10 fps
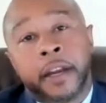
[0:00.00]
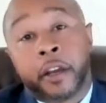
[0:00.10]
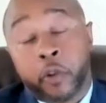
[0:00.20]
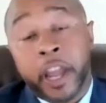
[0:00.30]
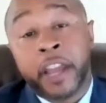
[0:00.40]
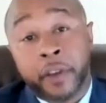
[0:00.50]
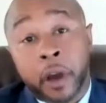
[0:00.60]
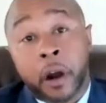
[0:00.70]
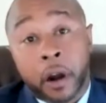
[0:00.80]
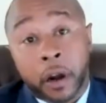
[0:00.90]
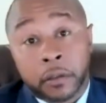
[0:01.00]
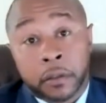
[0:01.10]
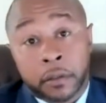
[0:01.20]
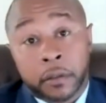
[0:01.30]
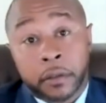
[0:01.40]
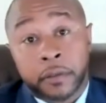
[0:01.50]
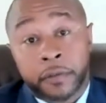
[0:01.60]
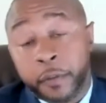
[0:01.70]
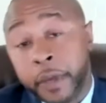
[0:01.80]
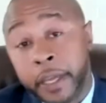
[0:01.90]
a graveyard
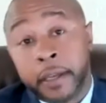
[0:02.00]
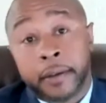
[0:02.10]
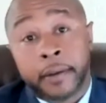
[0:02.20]
for me.